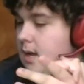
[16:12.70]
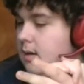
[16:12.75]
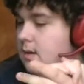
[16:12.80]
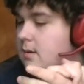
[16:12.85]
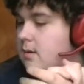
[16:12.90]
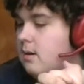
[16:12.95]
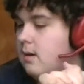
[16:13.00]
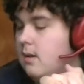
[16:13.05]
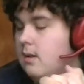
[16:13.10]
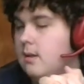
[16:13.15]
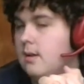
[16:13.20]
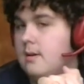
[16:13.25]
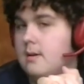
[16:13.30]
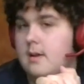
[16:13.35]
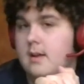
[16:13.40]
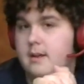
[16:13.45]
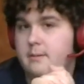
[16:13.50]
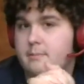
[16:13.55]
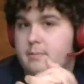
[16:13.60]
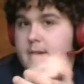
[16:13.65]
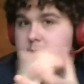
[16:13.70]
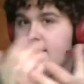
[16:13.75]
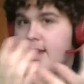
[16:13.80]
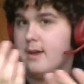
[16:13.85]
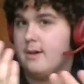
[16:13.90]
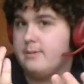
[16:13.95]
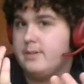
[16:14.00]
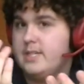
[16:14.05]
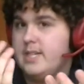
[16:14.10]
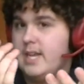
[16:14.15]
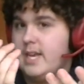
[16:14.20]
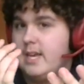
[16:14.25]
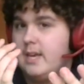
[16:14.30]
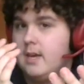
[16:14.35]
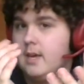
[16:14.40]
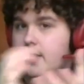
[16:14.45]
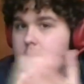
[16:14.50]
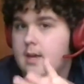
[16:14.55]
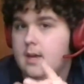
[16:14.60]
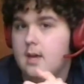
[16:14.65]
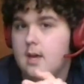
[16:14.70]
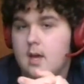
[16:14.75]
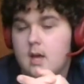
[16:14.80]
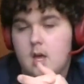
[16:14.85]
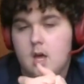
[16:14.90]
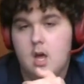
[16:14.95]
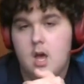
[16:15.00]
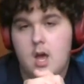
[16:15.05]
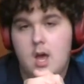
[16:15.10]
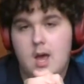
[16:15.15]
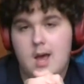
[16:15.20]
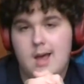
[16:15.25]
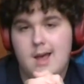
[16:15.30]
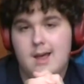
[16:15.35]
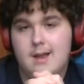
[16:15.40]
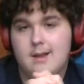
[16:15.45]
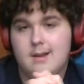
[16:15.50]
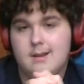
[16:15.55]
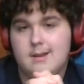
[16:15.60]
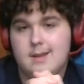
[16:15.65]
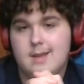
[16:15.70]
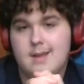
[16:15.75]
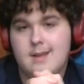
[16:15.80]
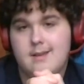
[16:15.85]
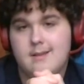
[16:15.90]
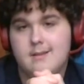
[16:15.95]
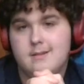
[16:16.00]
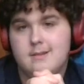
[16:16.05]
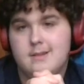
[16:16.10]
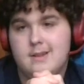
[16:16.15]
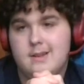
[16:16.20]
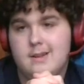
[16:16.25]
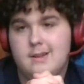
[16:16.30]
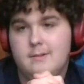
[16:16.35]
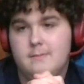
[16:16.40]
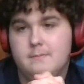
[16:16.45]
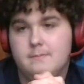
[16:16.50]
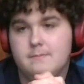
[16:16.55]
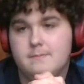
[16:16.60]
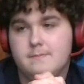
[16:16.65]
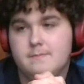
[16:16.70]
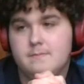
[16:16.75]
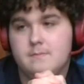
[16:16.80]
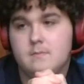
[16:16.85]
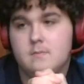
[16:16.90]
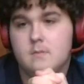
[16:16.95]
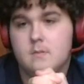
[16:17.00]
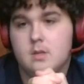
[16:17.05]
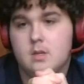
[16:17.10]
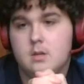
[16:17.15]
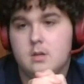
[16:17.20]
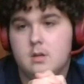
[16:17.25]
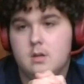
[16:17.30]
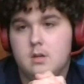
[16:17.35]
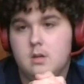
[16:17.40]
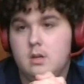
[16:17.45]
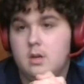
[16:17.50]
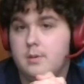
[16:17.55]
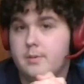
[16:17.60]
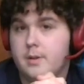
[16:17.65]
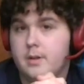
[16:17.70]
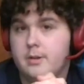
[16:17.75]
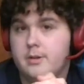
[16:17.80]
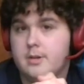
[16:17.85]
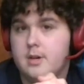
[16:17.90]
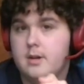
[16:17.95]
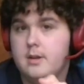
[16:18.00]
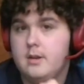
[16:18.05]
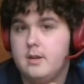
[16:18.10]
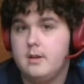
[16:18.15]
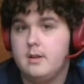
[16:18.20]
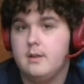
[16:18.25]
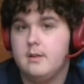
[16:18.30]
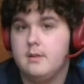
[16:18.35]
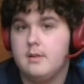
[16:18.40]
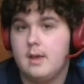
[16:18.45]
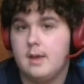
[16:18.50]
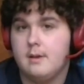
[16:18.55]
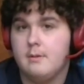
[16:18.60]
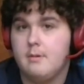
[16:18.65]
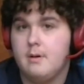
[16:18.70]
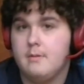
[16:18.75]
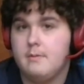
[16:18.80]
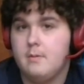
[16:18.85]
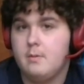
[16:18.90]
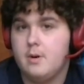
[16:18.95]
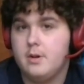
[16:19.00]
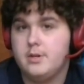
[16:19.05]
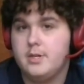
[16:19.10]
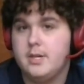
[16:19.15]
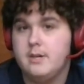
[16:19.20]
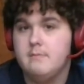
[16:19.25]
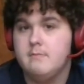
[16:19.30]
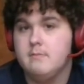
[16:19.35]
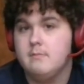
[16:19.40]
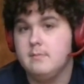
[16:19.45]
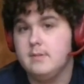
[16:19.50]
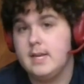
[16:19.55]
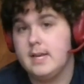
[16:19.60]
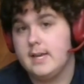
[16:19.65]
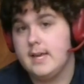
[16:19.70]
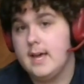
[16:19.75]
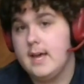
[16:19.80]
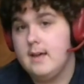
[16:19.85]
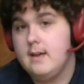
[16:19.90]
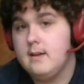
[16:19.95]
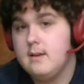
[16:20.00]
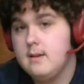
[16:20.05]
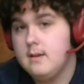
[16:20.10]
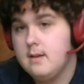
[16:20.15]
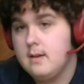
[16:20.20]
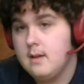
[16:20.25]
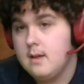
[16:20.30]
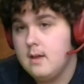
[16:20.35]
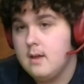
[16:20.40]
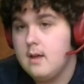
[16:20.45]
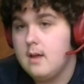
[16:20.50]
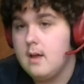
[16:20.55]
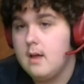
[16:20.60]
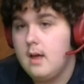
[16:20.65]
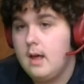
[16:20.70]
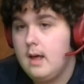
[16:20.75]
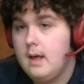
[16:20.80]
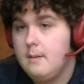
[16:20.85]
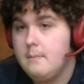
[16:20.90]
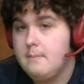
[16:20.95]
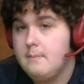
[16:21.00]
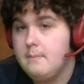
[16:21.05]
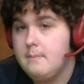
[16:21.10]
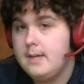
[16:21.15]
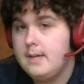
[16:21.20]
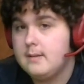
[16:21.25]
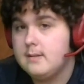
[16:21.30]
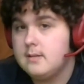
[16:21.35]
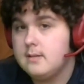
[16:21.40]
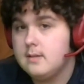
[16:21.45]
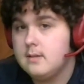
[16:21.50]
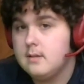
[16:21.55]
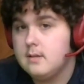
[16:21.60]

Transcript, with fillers: cola and play UFC, and yeah, hope you all enjoyed. Thank you all for watching, take care, peace.